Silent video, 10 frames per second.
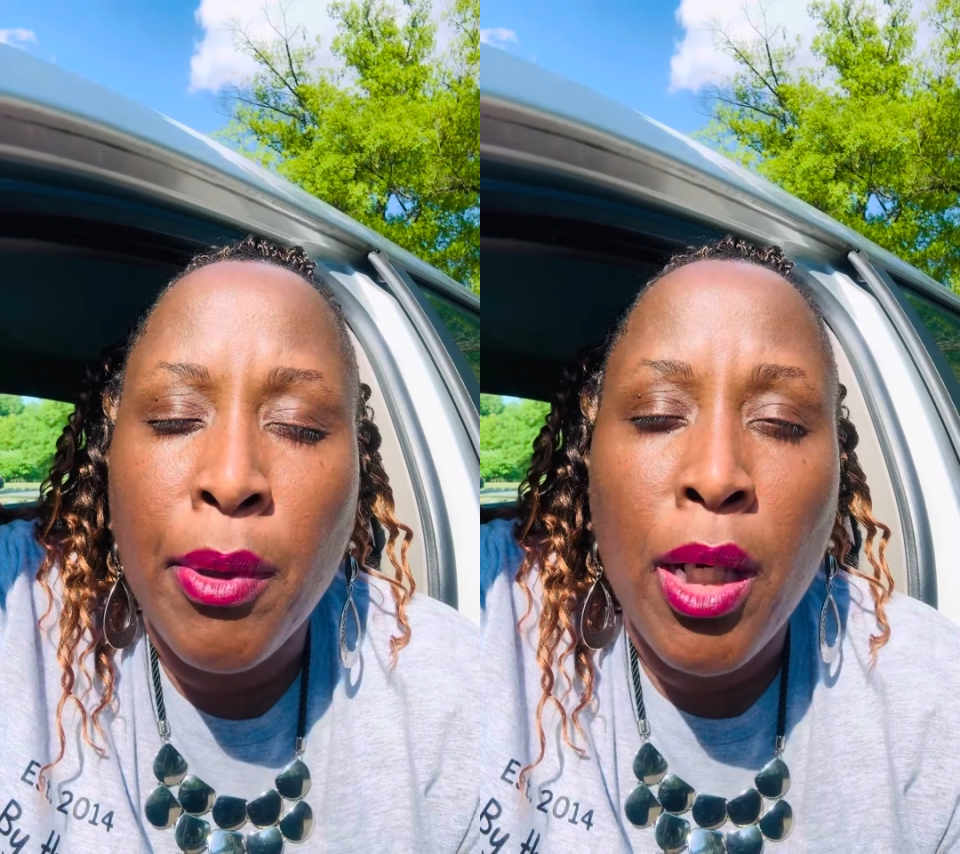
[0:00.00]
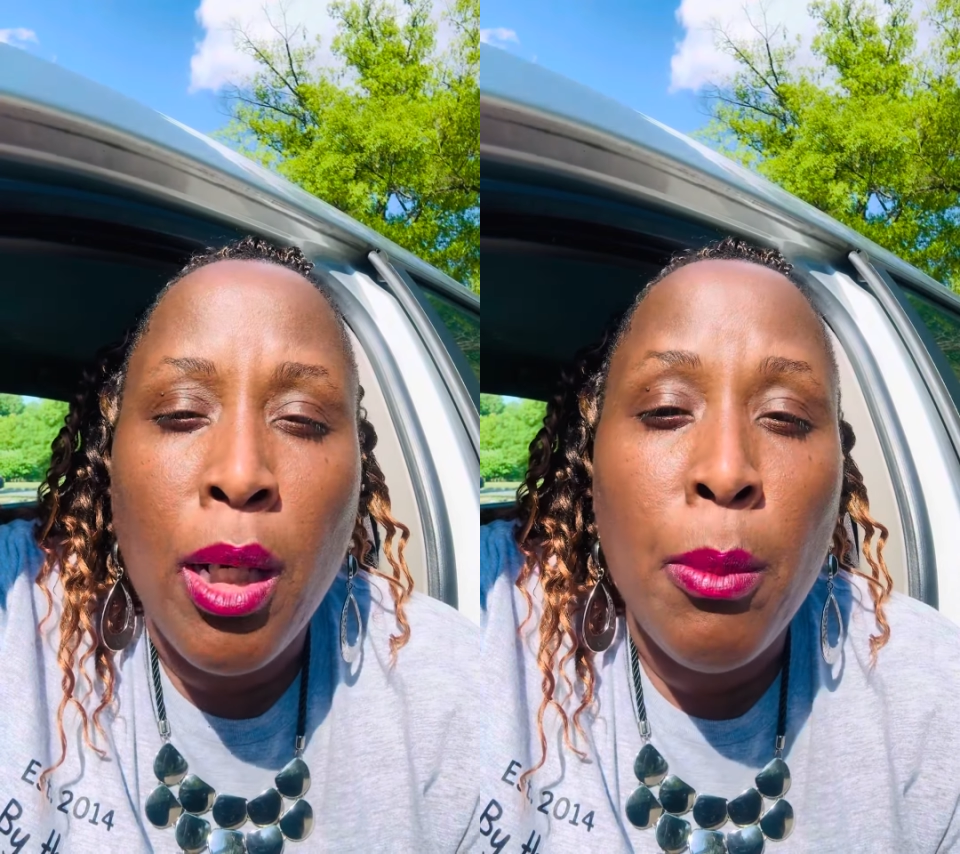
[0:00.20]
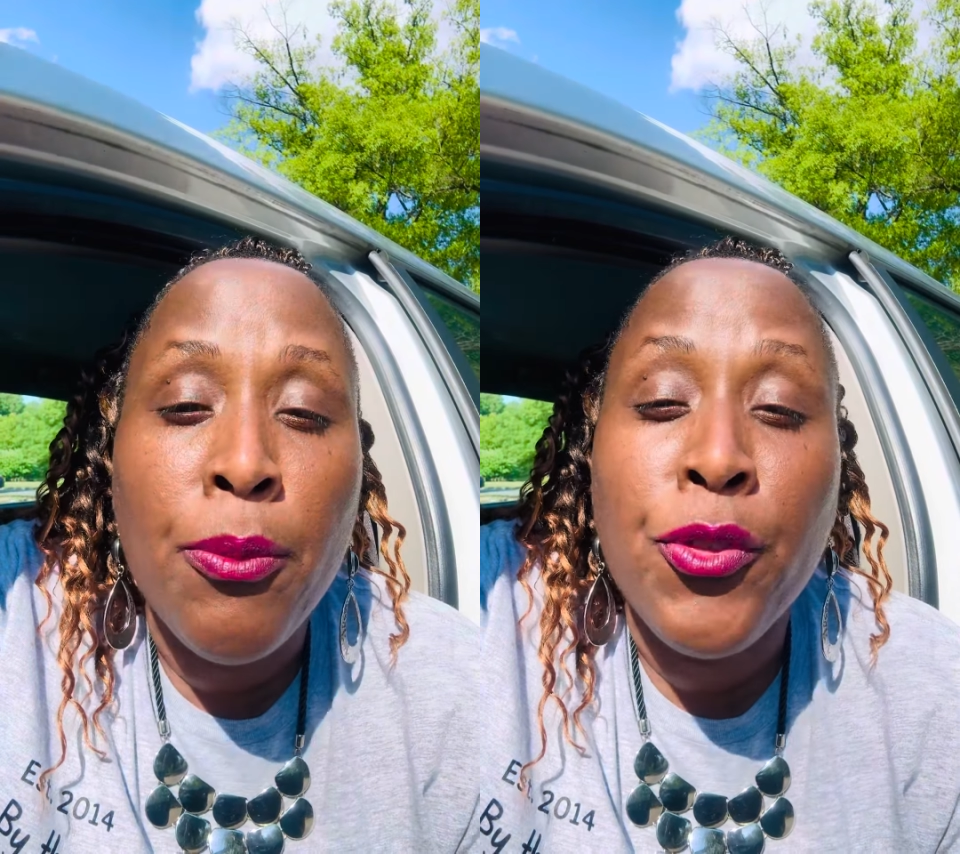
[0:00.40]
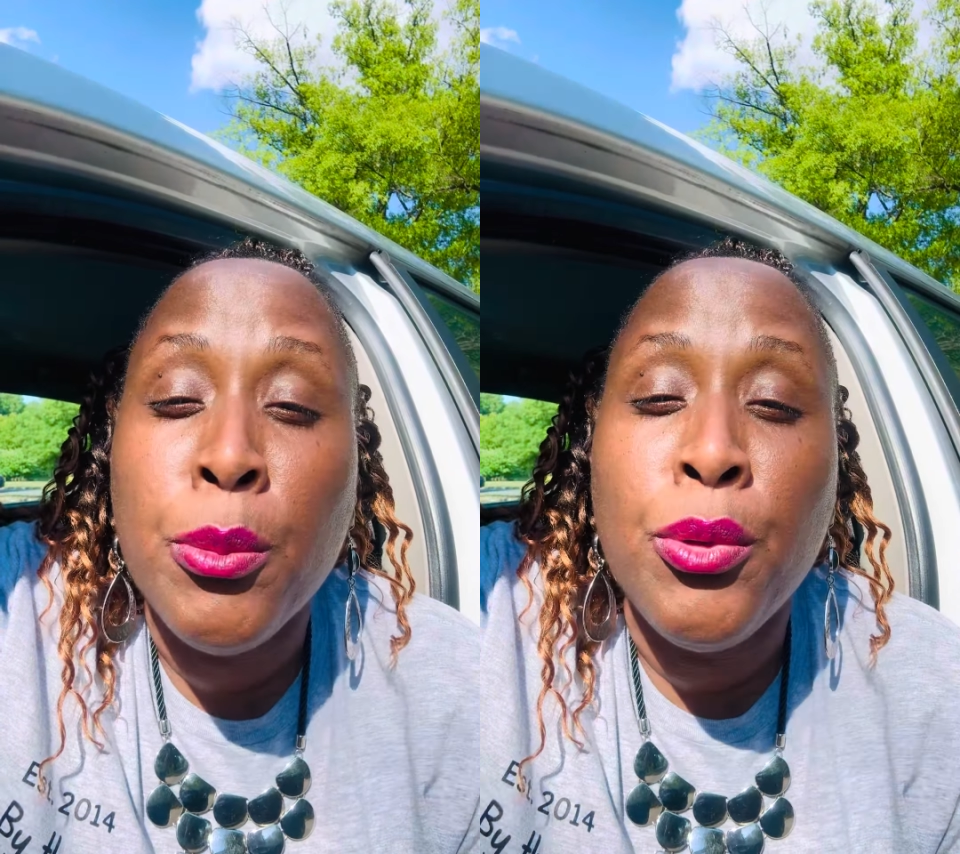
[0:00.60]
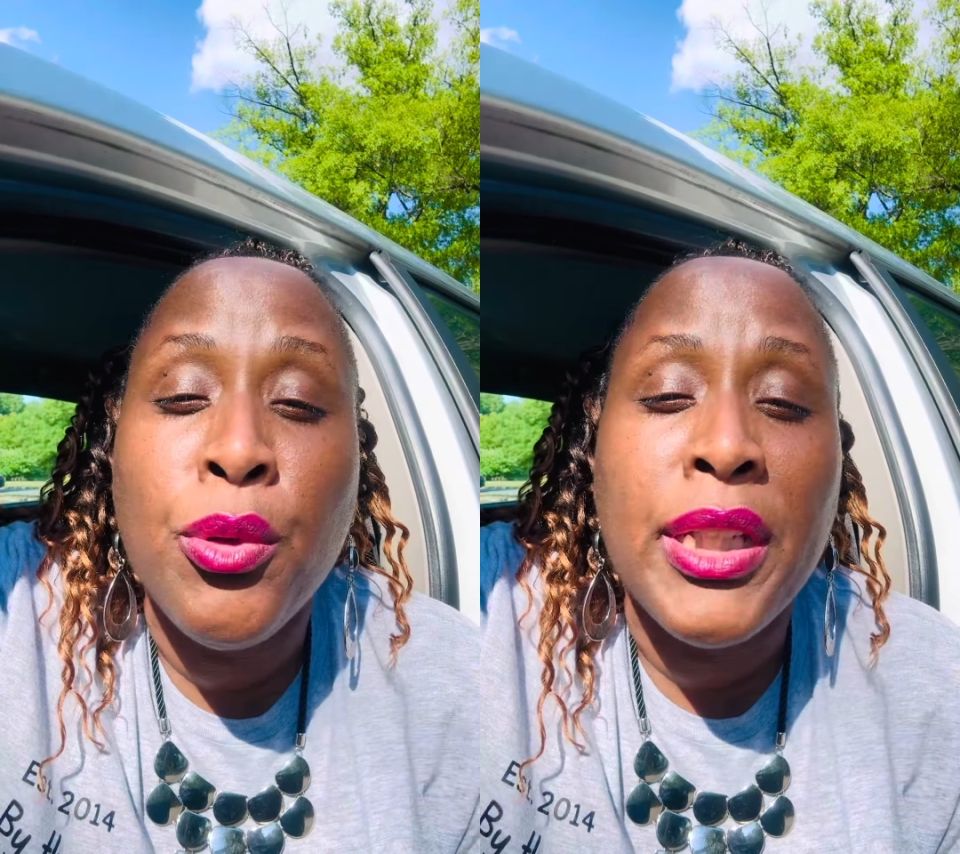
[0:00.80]

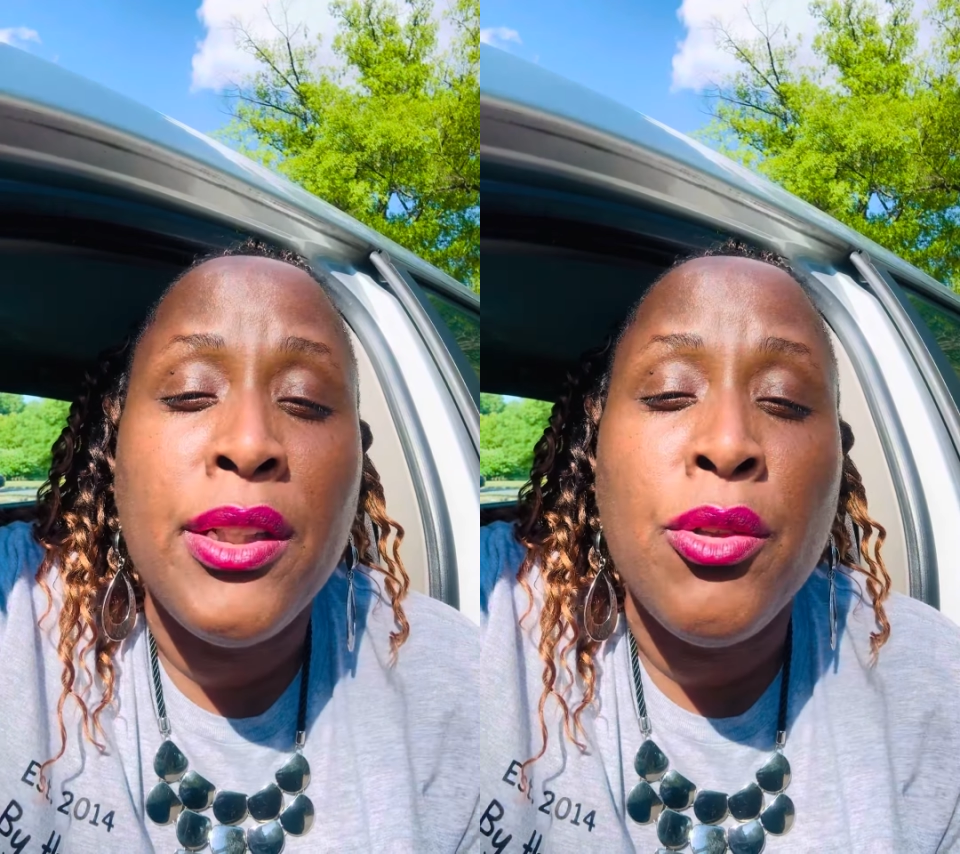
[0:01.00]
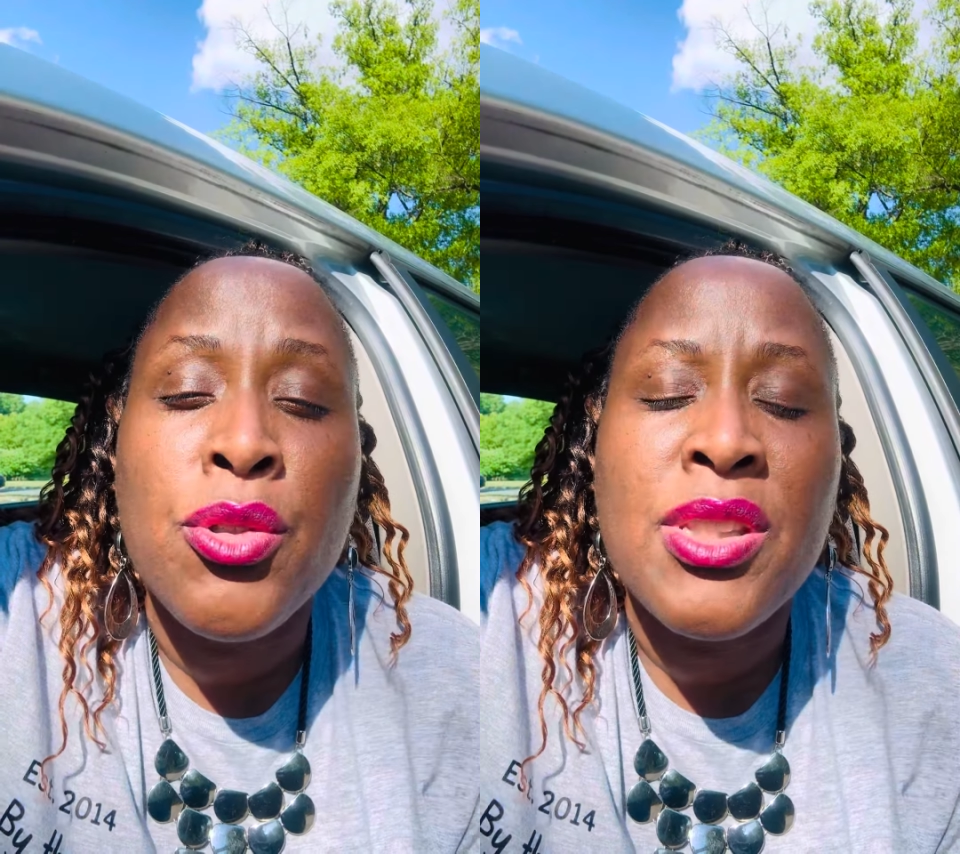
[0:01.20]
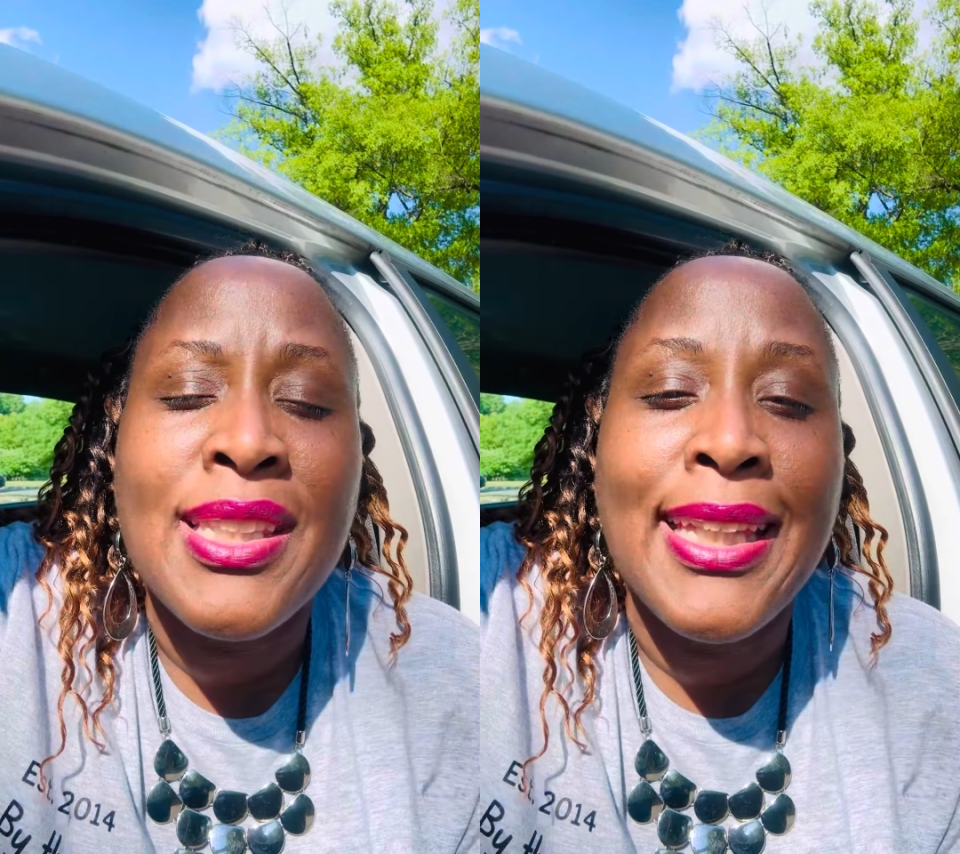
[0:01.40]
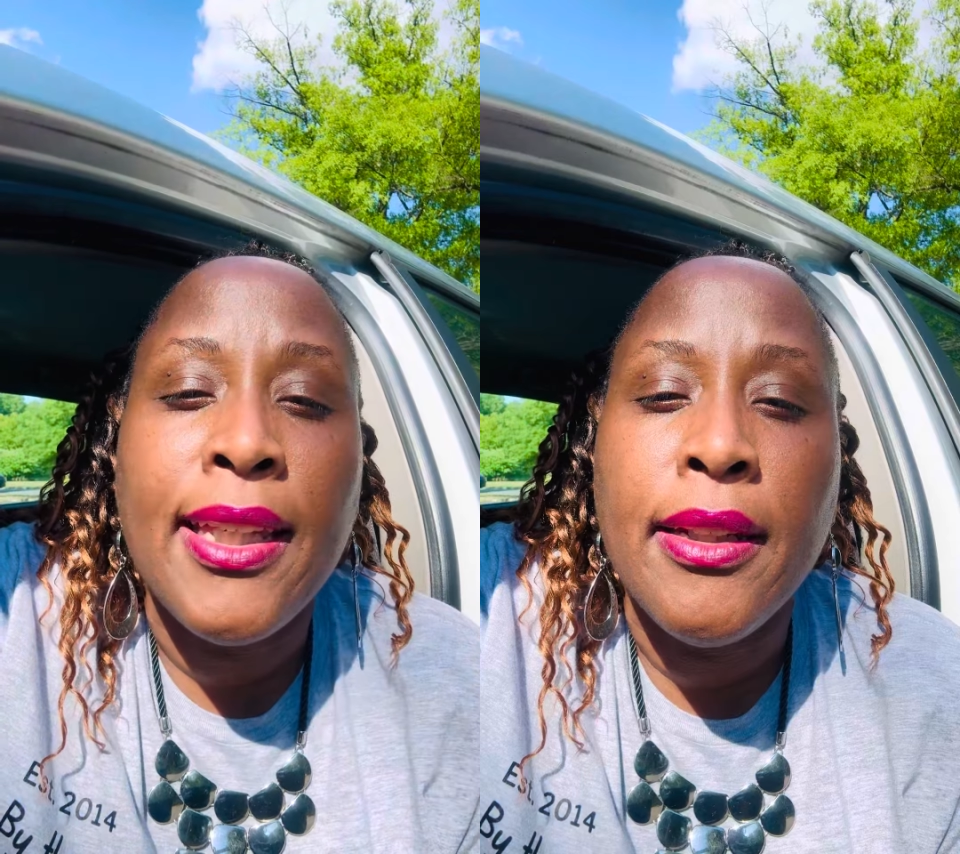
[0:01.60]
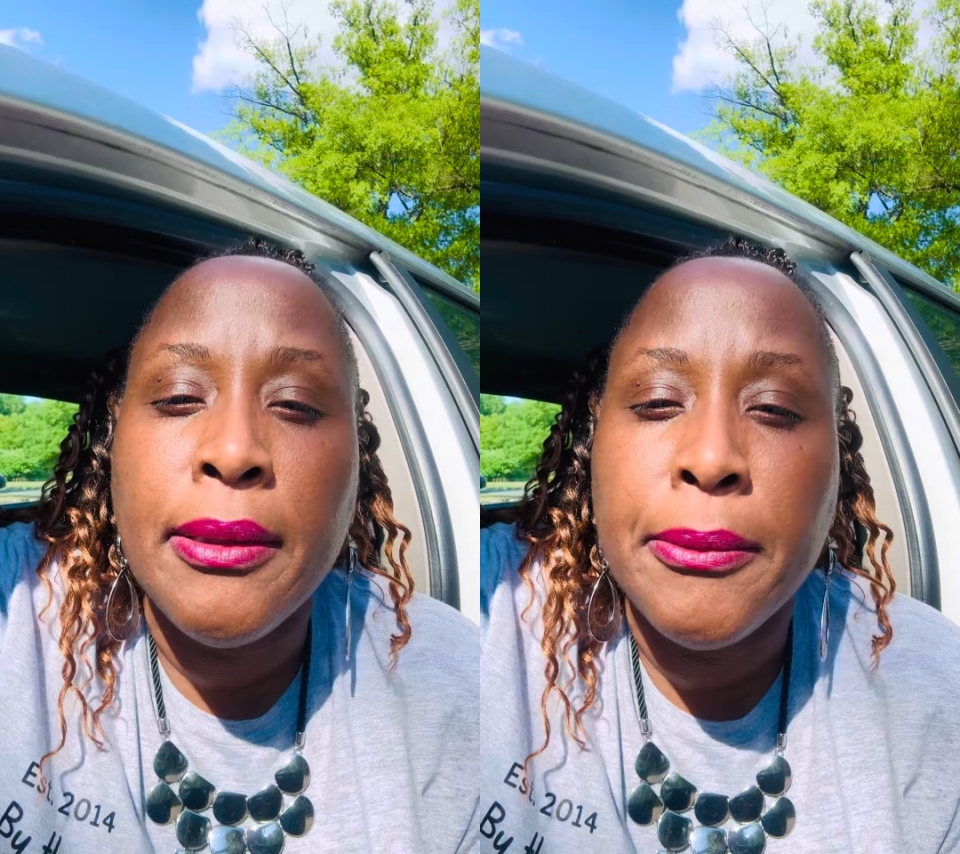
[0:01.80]
comfortable in your skin.